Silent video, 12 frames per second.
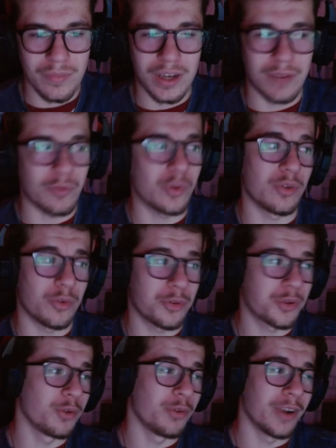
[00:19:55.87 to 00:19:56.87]
and I've only done
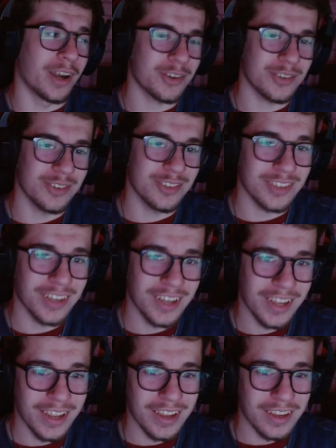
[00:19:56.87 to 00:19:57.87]
two reactions,
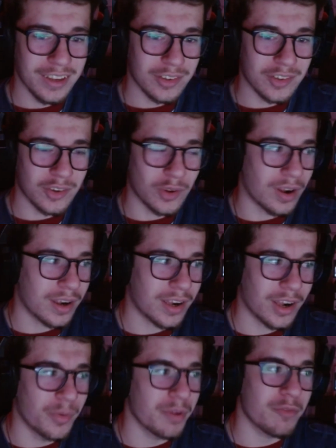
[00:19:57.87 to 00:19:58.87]
so I
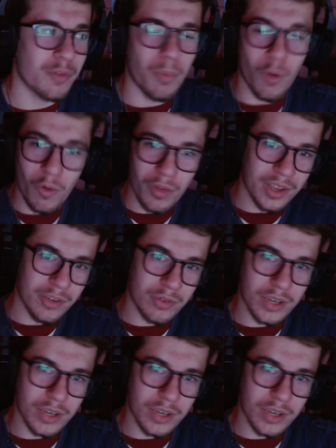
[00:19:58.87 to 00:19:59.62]
can't wait for more of these